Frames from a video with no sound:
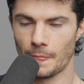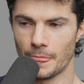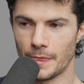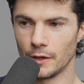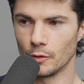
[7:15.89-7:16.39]

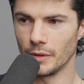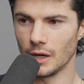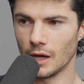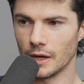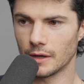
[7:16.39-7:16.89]
Then it will be
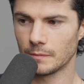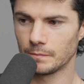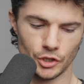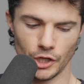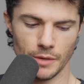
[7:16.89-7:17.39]
like
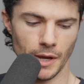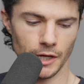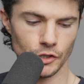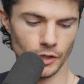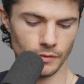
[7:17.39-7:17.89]
G
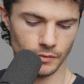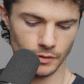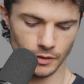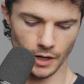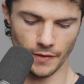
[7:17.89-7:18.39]
major,
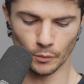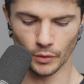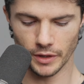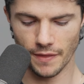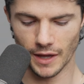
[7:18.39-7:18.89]
and then
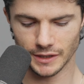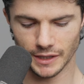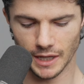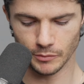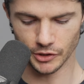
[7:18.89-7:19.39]
within that
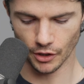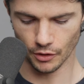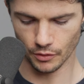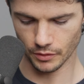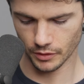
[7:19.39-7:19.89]
same
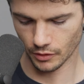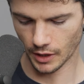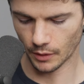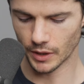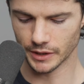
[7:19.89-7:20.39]
zone, you're
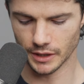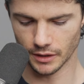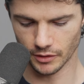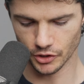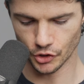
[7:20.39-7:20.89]
like, where's the
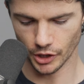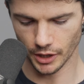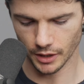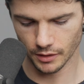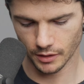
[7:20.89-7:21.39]
nearest
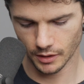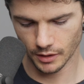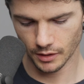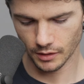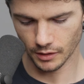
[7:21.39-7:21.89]
G?
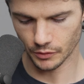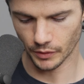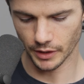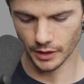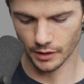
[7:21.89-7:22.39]
There's
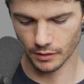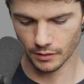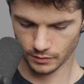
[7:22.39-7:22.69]
one here.